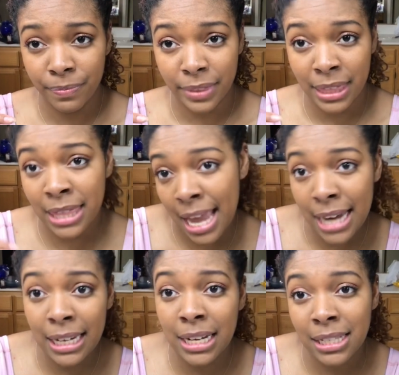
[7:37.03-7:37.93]
Then
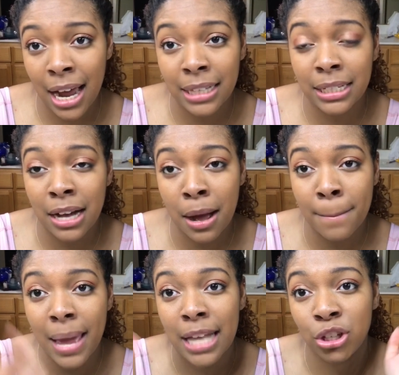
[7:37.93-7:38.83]
he decided to come
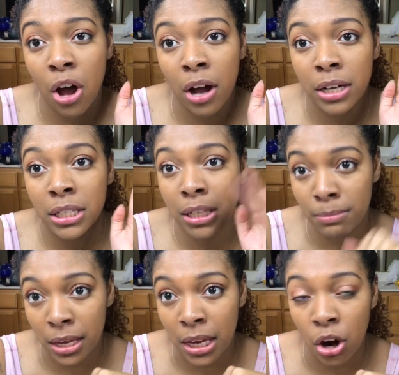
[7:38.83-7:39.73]
and talk to
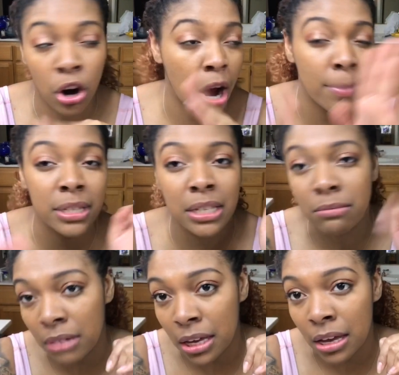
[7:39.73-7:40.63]
me or come and see
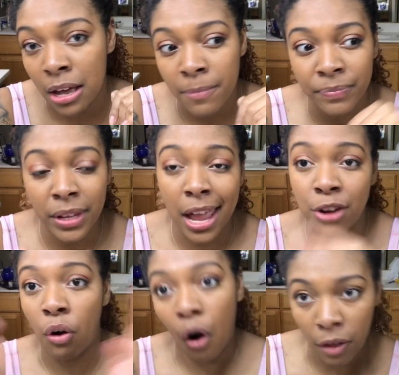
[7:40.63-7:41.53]
me and
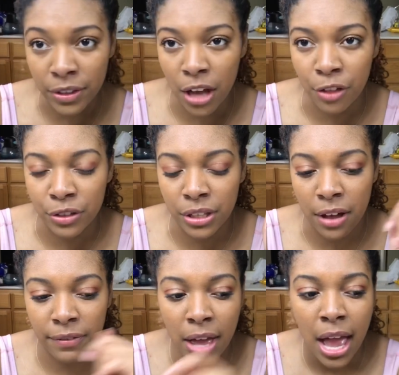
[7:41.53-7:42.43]
all this other stuff.
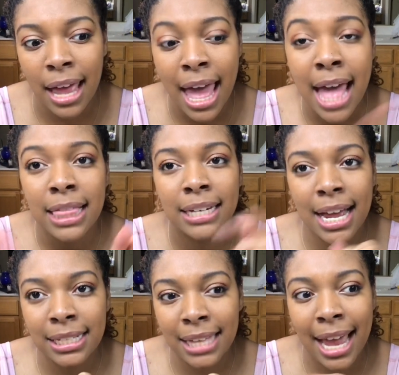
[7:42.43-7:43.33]
The
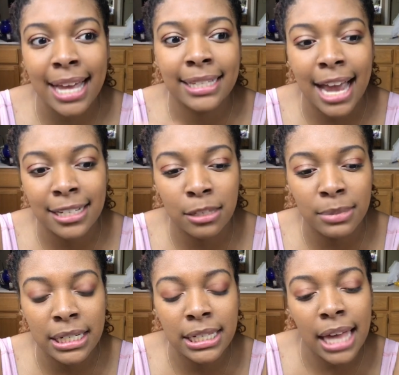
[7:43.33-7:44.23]
next day he texts
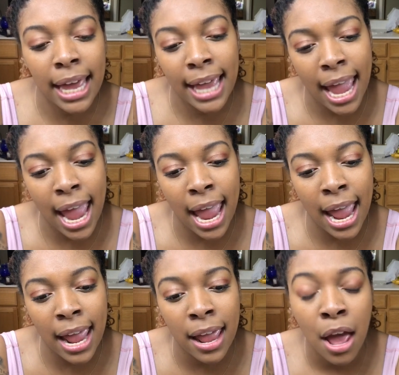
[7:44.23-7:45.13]
me. He's like,
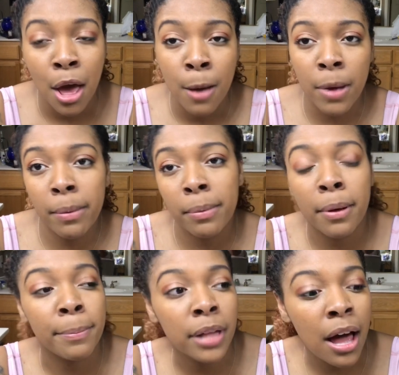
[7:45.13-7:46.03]
hey, blah, blah, blah,
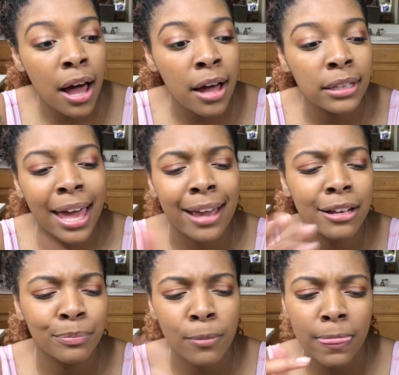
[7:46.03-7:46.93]
blah. Like,
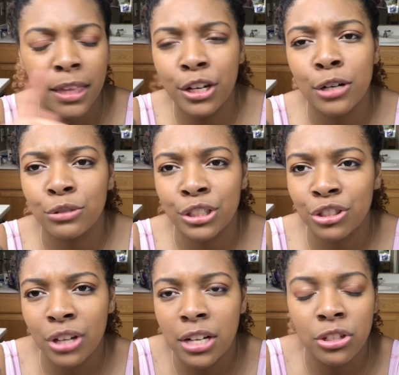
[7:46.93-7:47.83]
you know, just
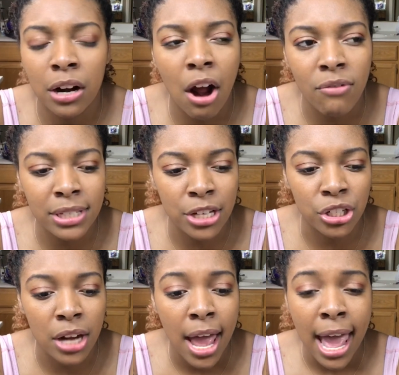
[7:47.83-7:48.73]
trying to start a
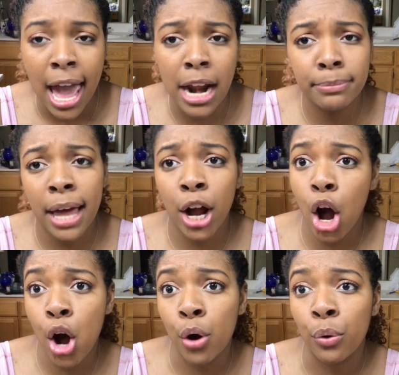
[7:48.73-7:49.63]
conversation. And I'm like,
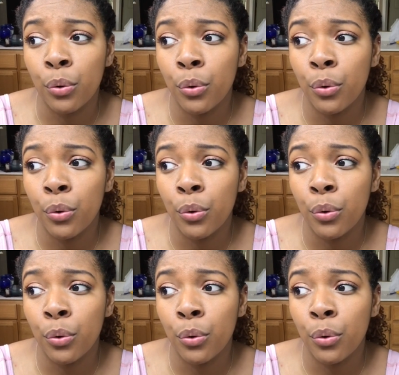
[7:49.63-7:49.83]
oh,